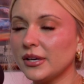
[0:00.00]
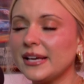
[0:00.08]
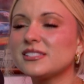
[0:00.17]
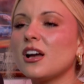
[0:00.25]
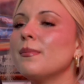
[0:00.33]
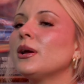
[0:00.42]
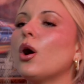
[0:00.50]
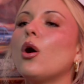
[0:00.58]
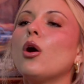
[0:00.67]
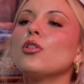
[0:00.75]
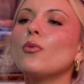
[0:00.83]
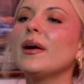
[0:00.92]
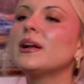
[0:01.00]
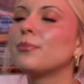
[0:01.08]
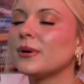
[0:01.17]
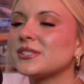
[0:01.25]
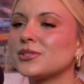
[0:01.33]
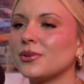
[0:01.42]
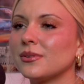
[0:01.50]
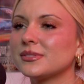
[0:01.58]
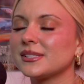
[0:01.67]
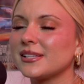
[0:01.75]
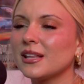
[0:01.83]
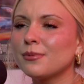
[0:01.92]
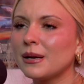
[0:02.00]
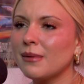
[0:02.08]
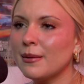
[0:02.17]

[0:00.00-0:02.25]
He's coming all the way to Bristol to celebrate my